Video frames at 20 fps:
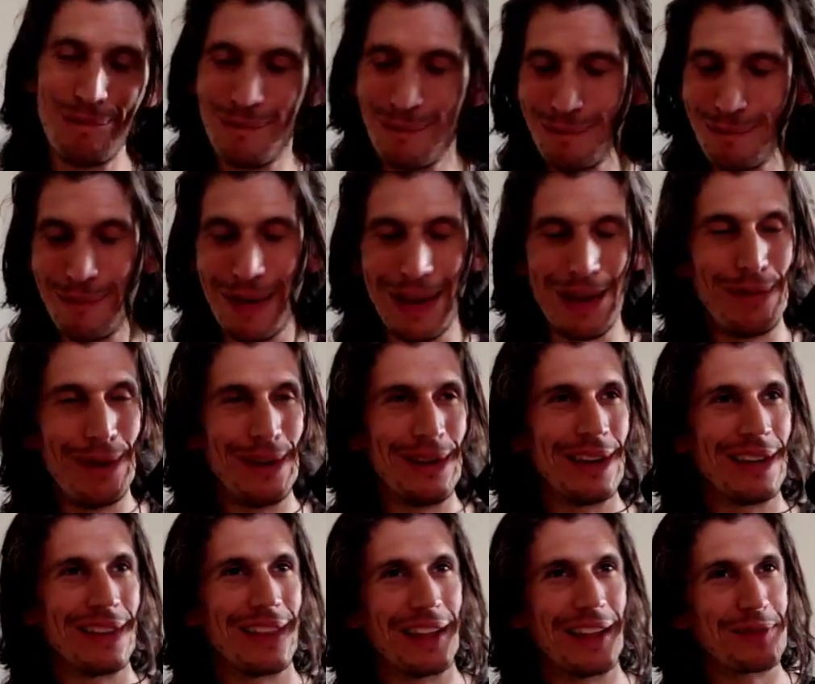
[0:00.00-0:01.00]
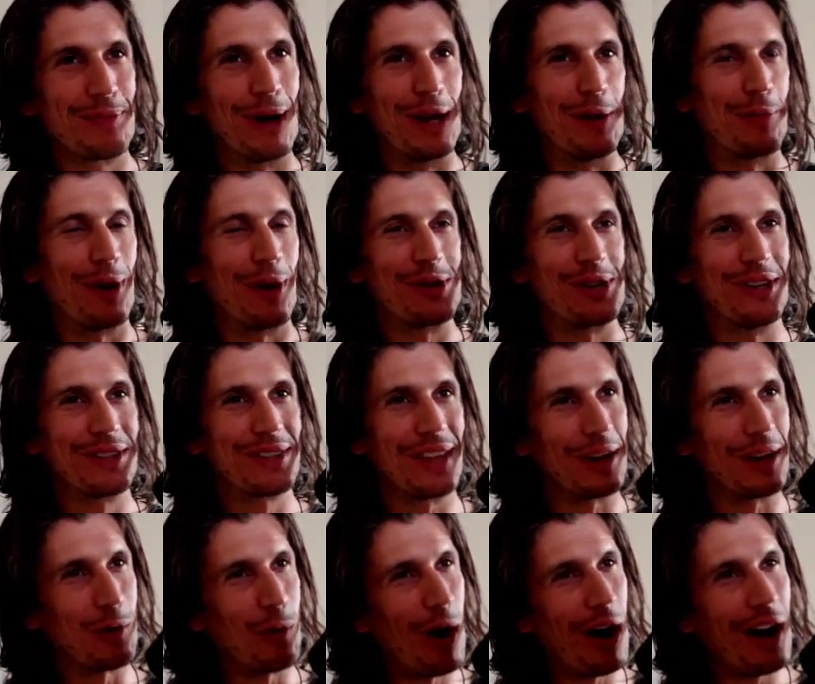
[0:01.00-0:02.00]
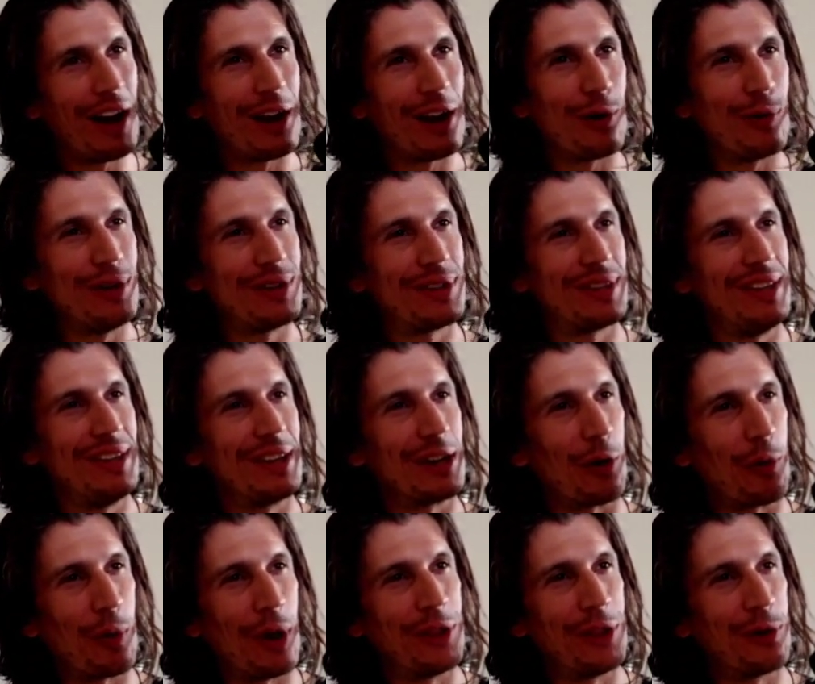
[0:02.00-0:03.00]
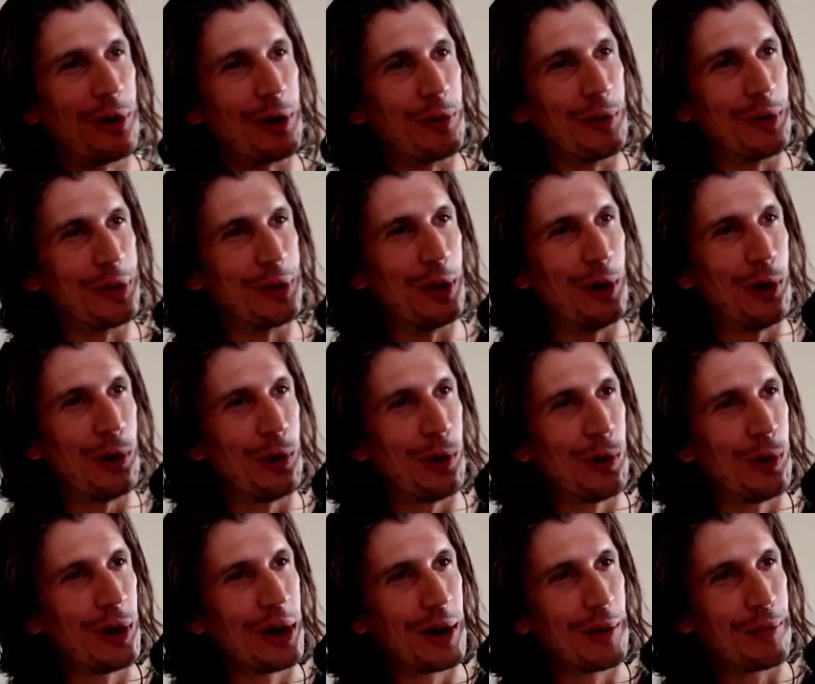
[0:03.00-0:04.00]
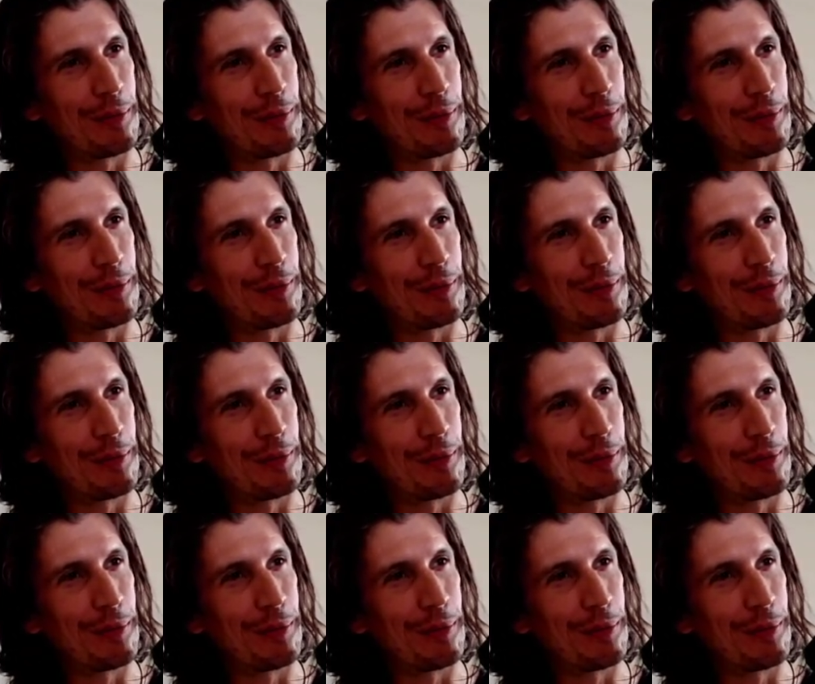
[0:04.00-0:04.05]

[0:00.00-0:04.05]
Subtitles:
Maybe that's my impression. It's like, why are we seeing a rendering with no